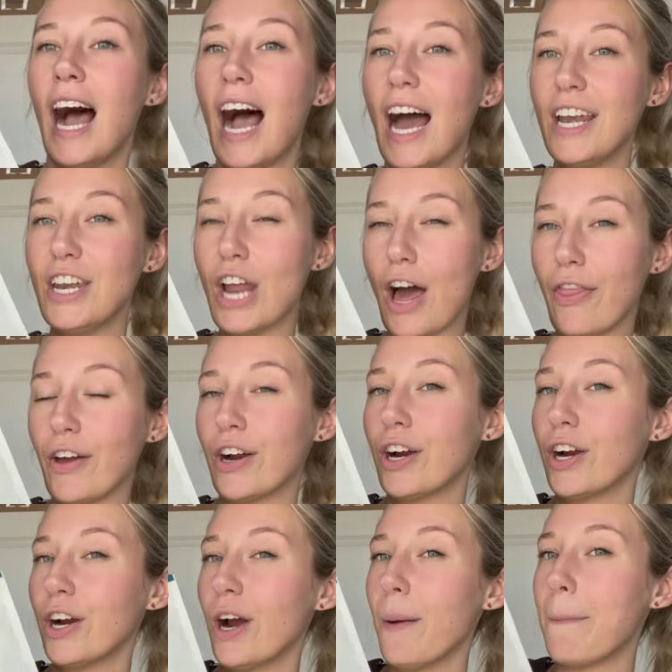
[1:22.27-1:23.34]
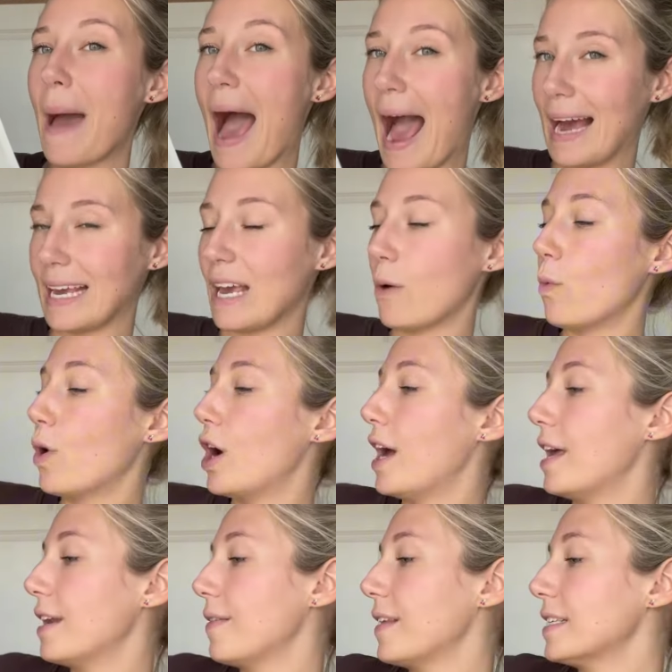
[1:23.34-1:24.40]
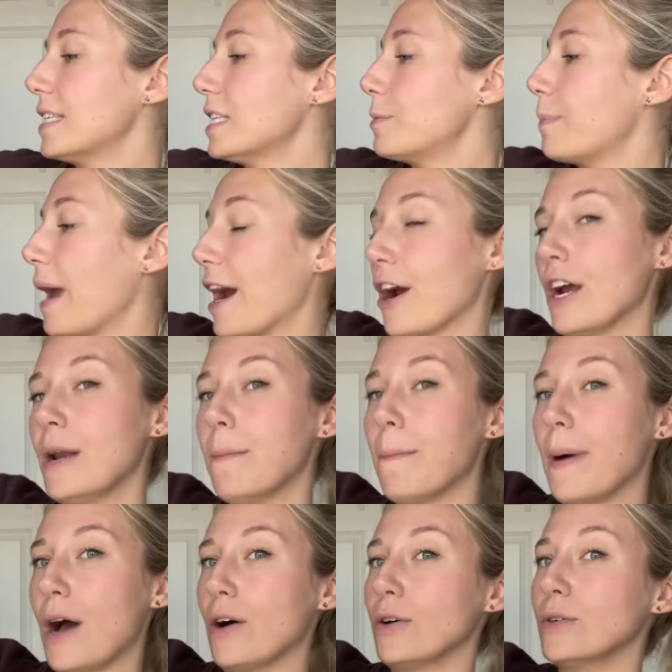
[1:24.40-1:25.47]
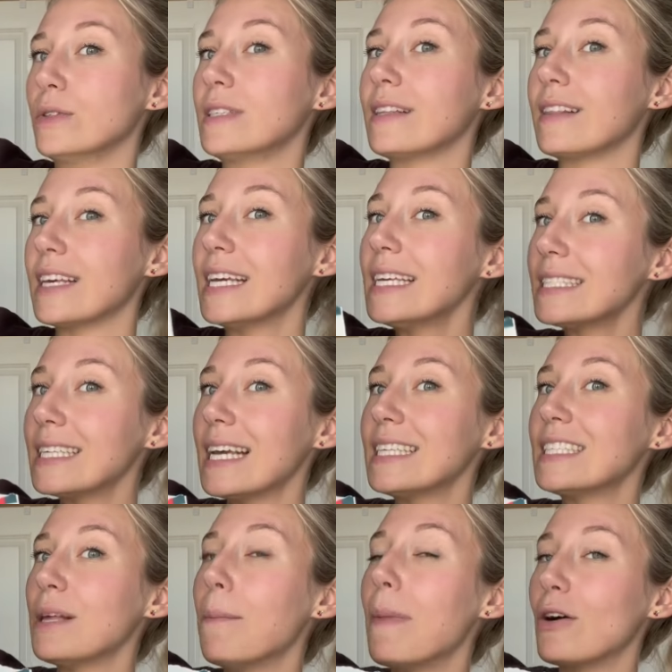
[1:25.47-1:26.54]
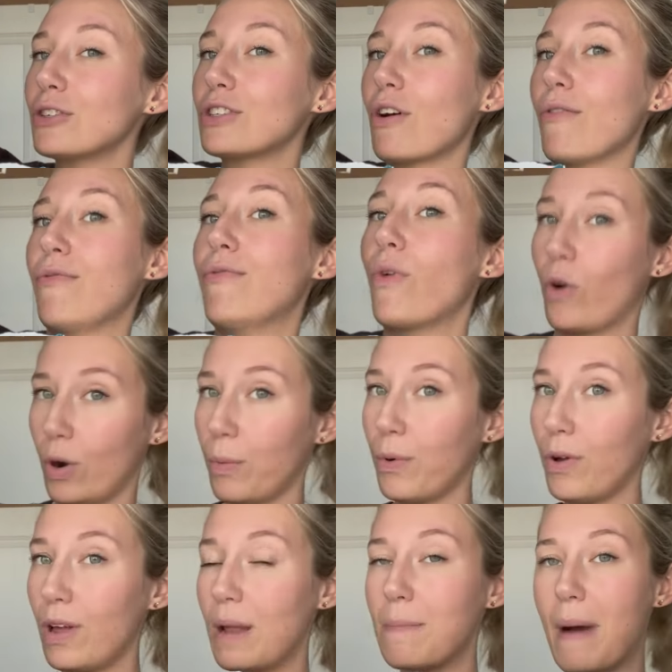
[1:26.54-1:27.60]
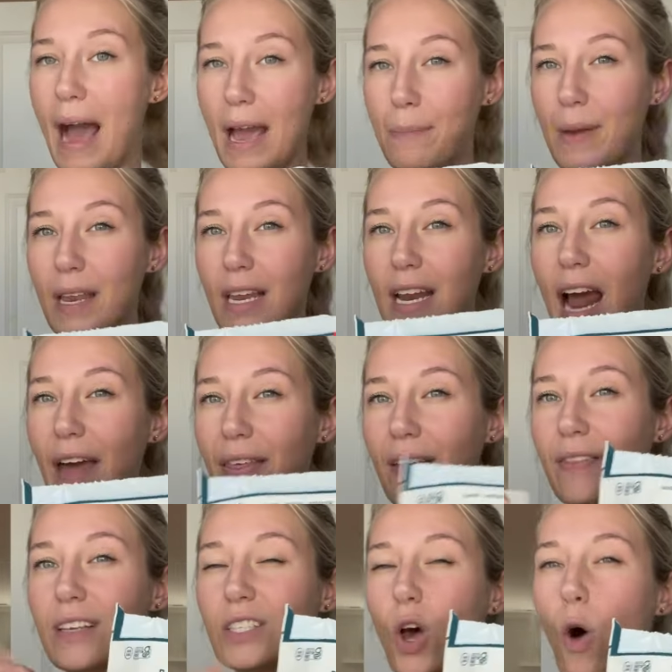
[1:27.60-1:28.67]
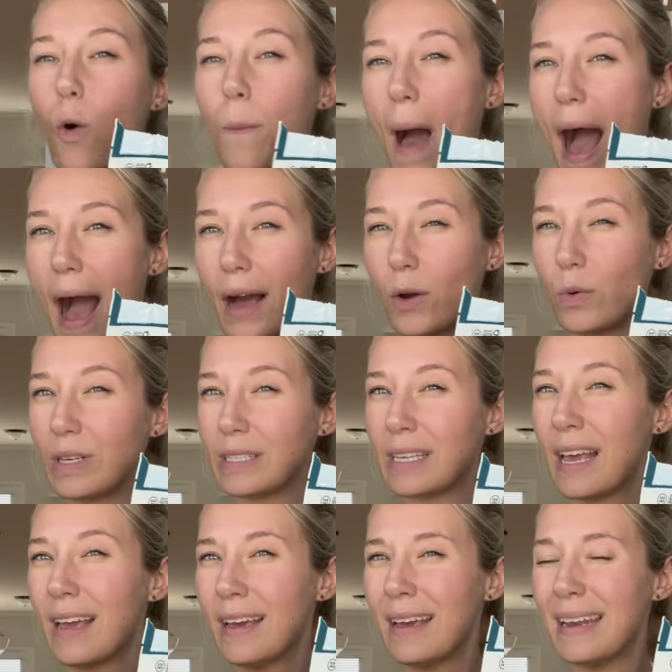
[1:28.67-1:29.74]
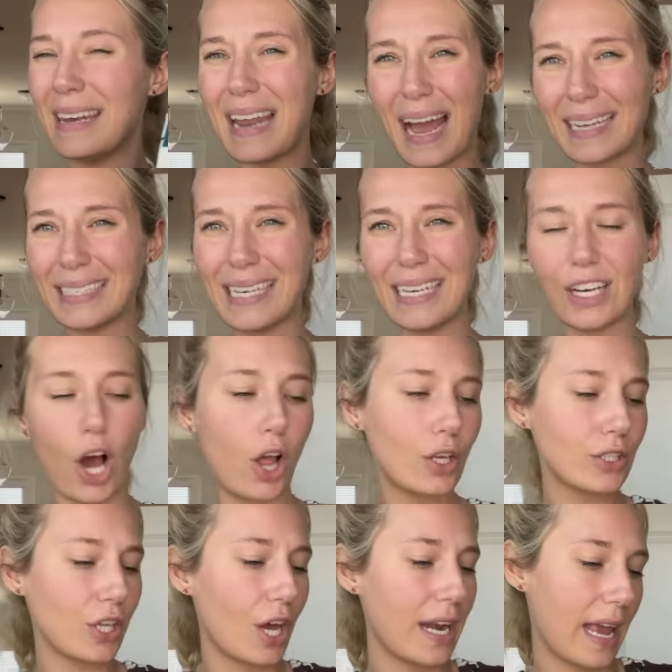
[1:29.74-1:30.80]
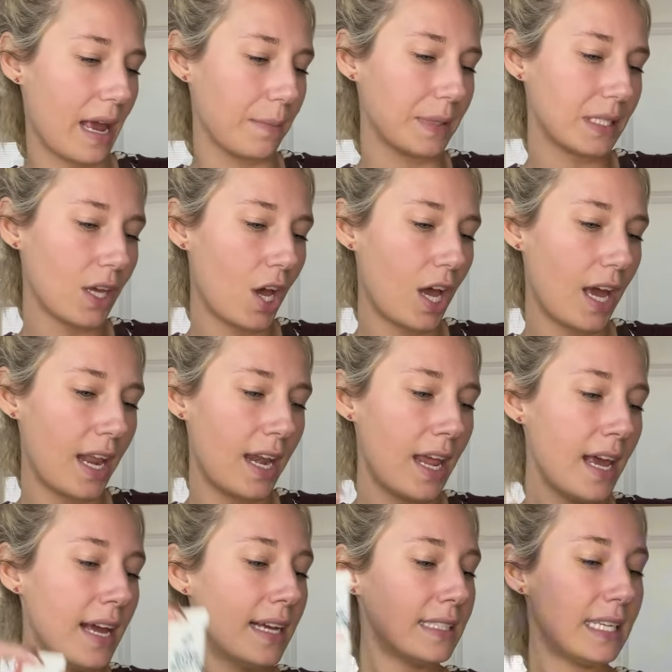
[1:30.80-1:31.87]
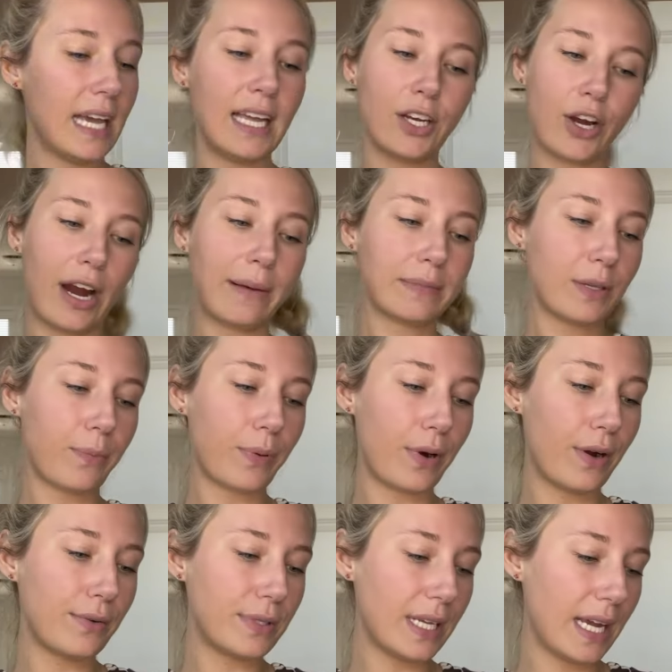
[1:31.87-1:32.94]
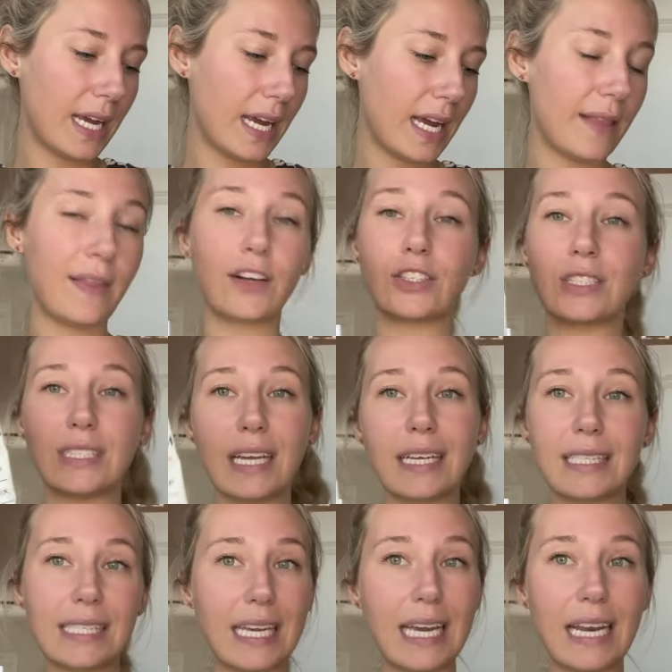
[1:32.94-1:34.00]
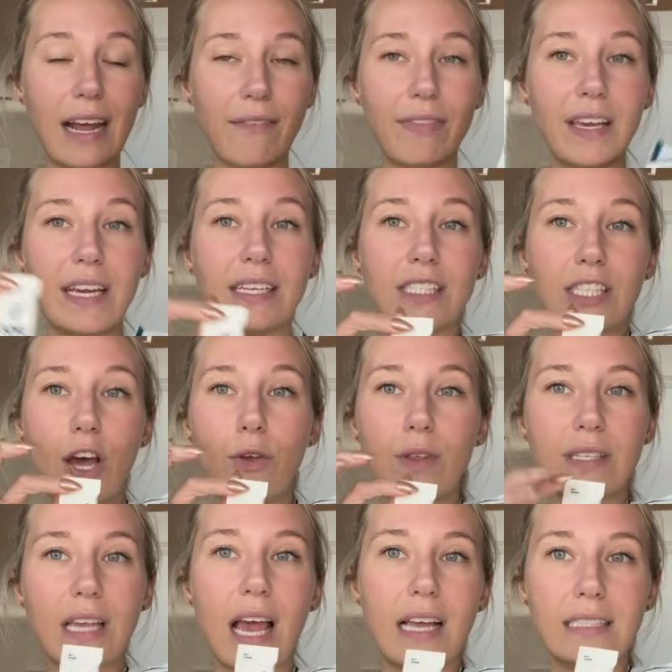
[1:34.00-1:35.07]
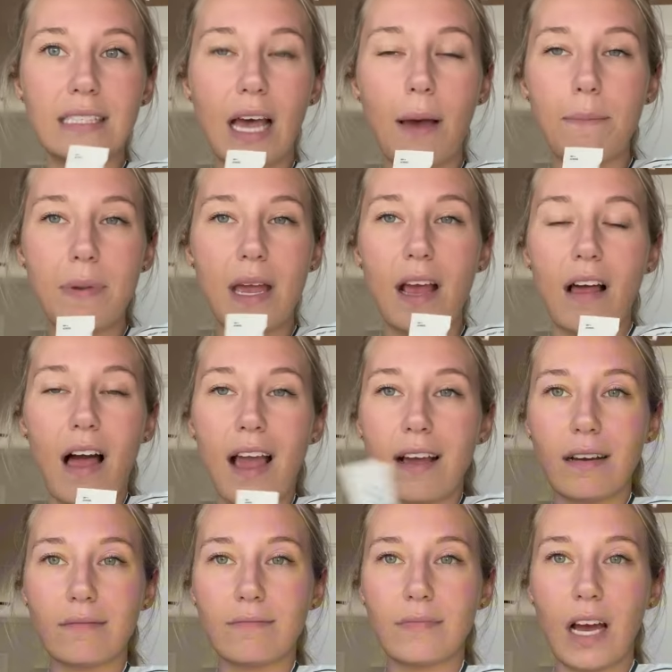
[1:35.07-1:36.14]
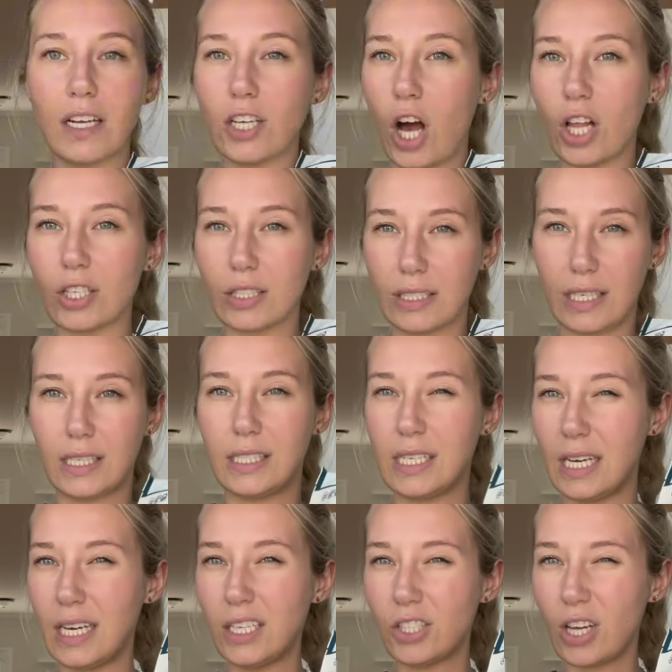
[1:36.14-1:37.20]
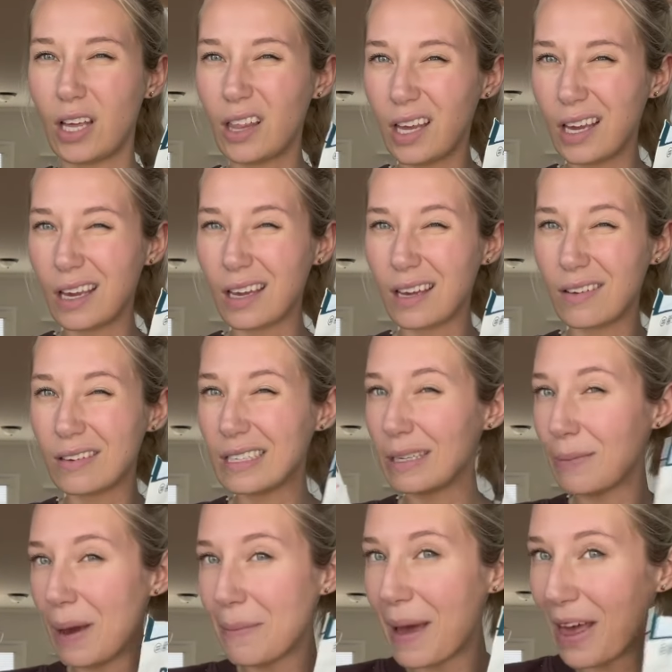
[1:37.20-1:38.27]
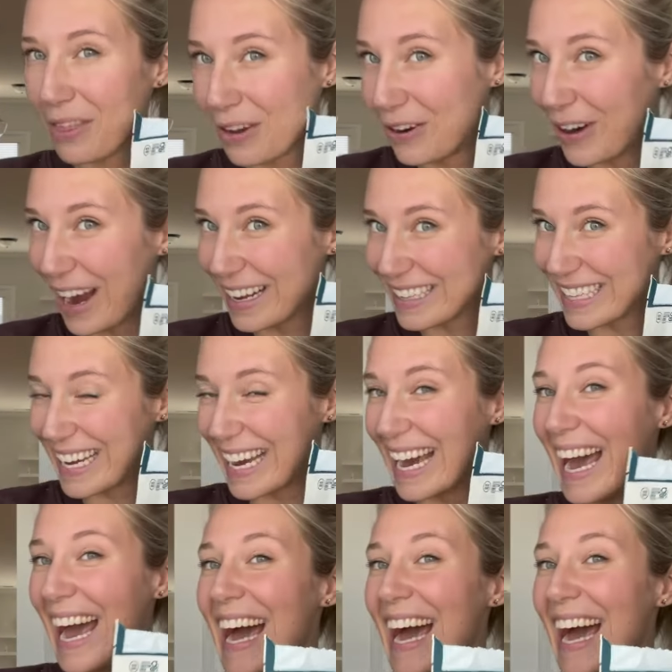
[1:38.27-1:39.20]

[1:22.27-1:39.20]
Another packet one, this is Bare and Bones. This is the most affordable in my opinion. I think this whole pack was $19 on Amazon, 10 grams of protein. There's 16 of these. So this ends up being like $1.60 each, I think, if I did my math correctly.